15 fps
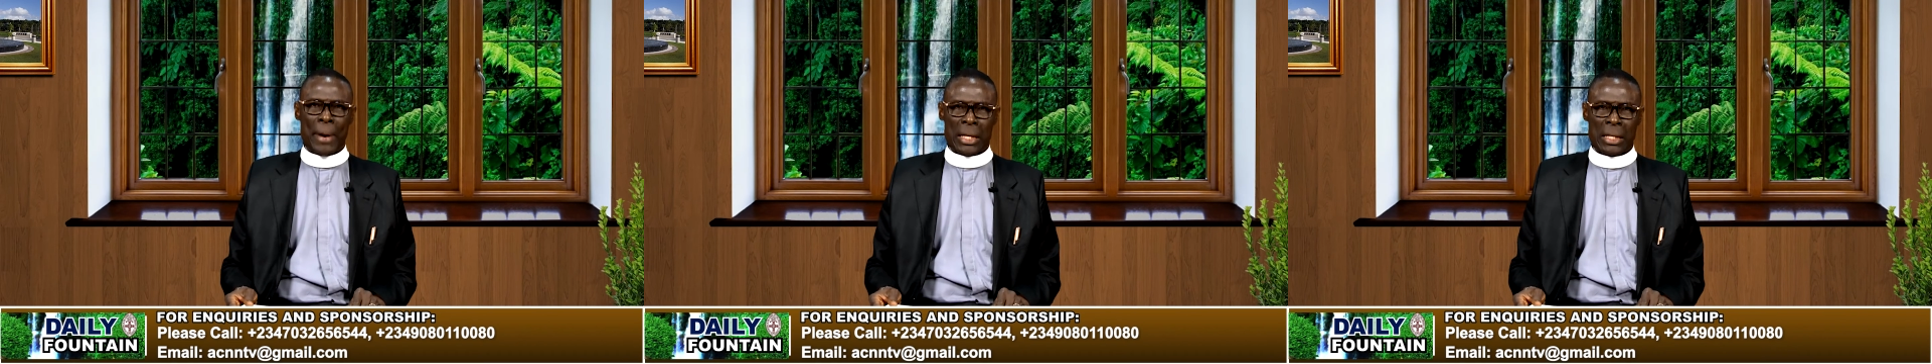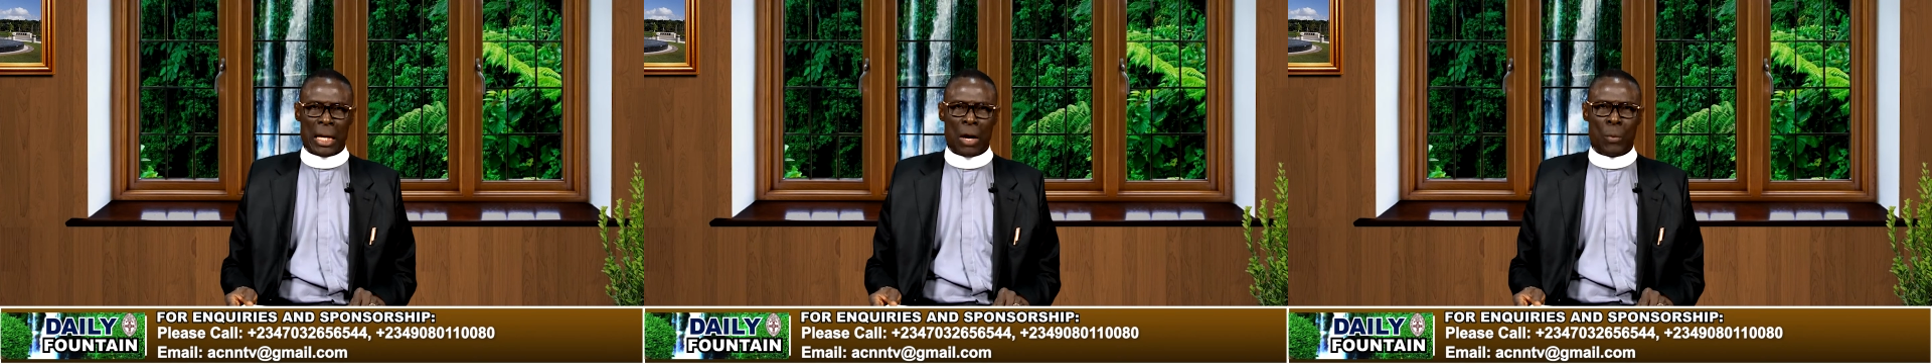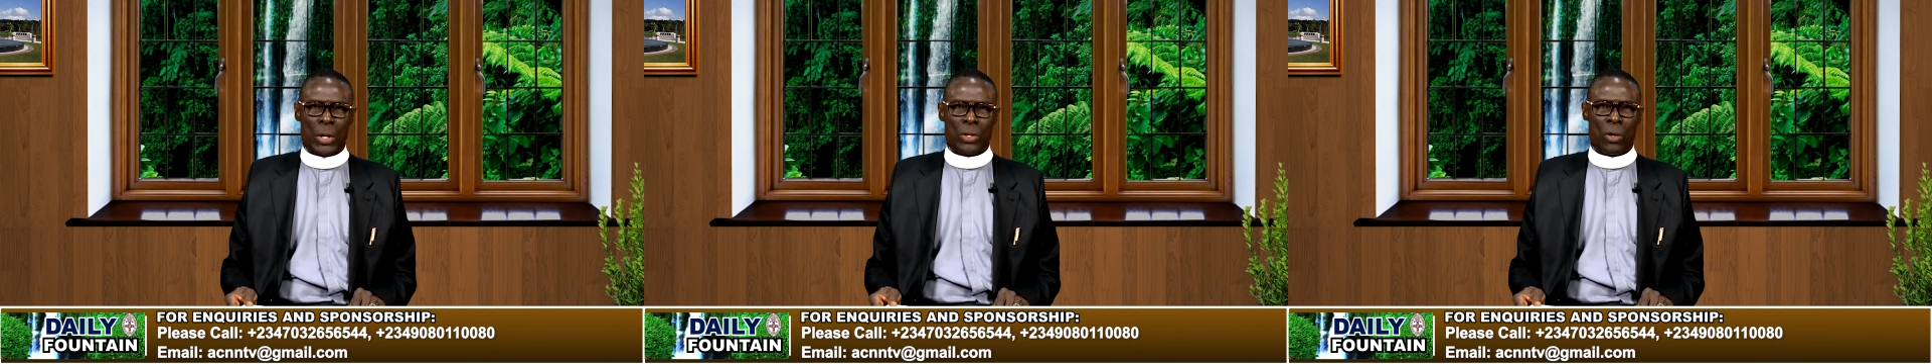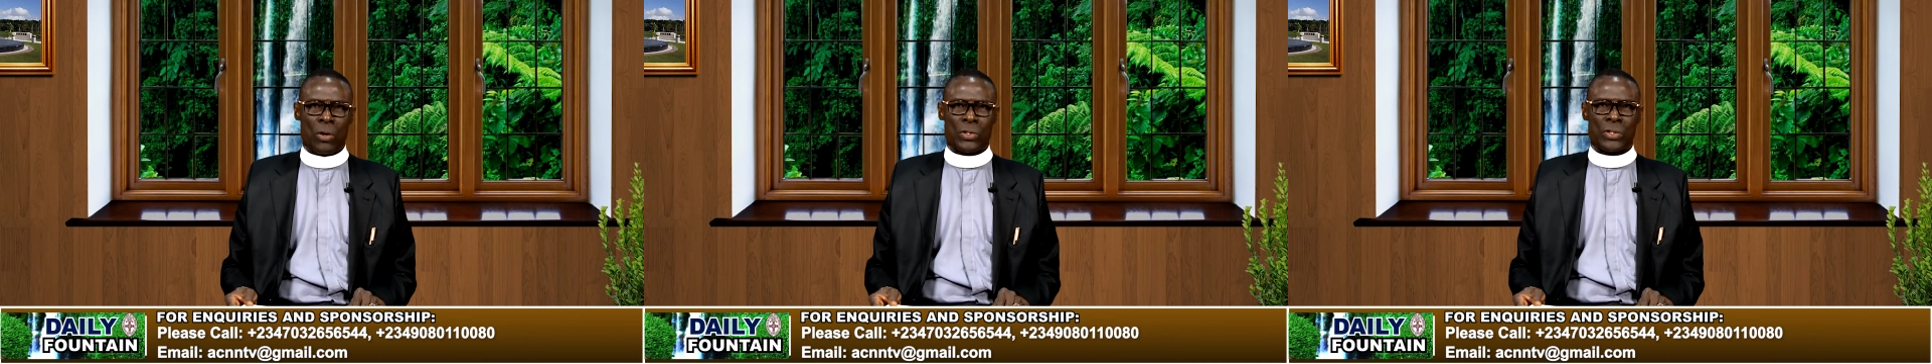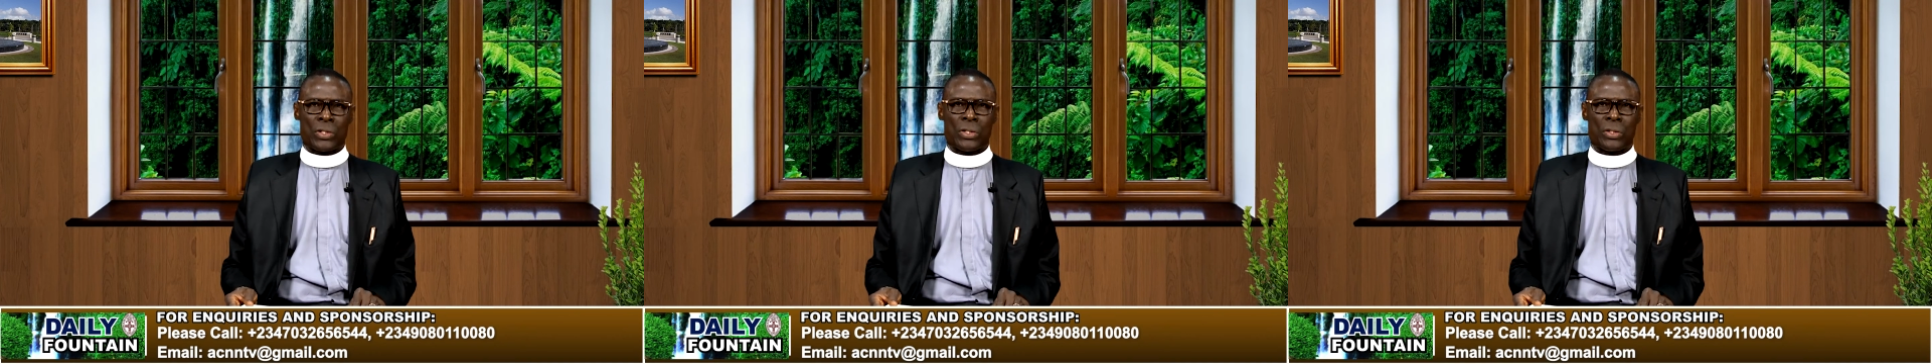partner with
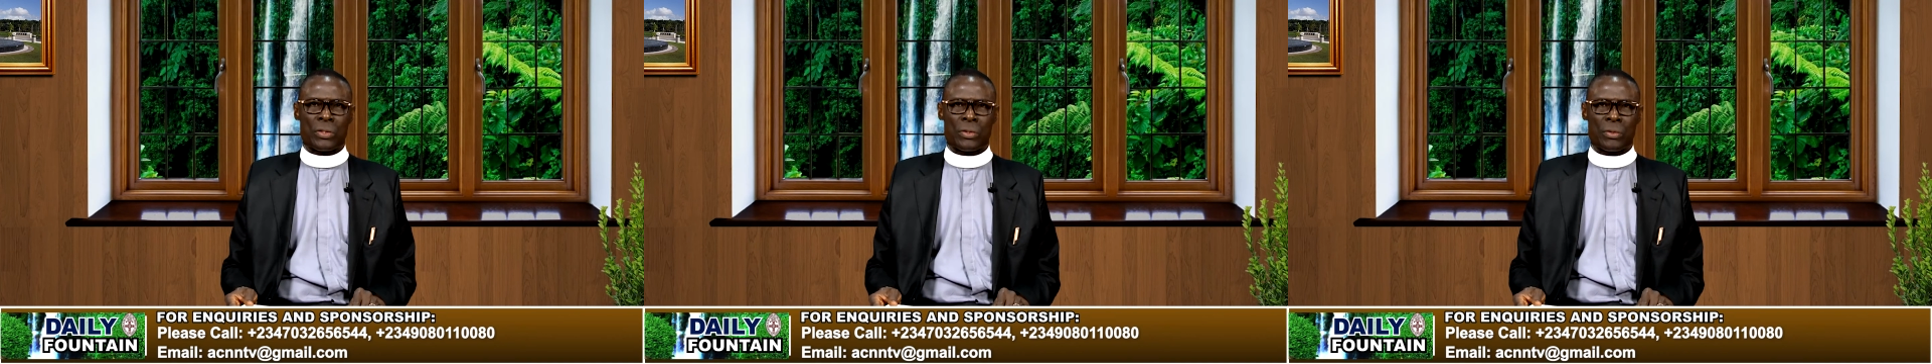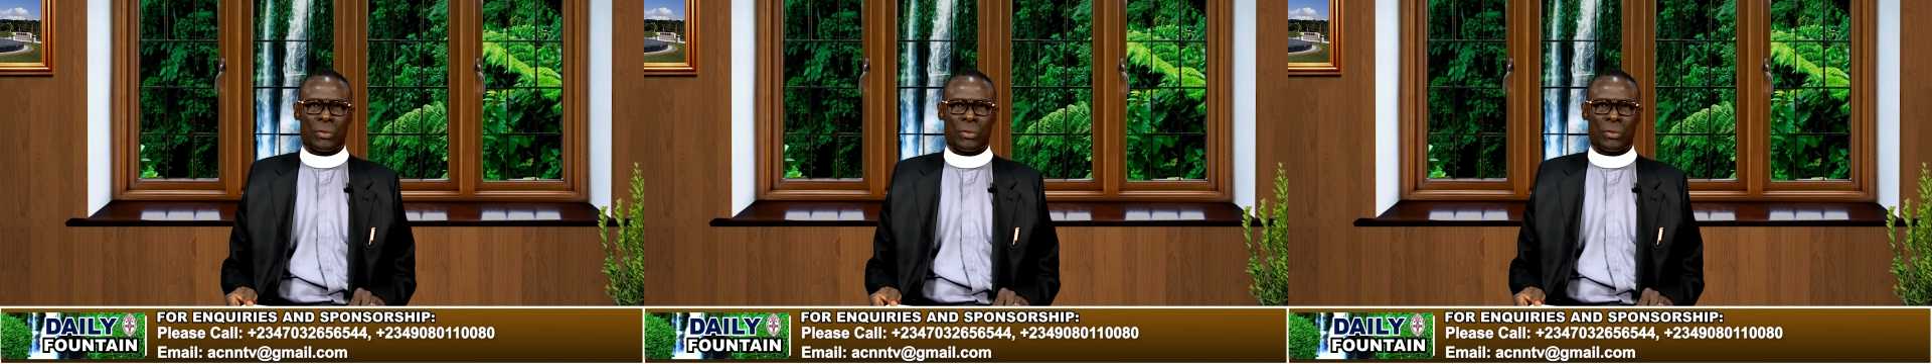us.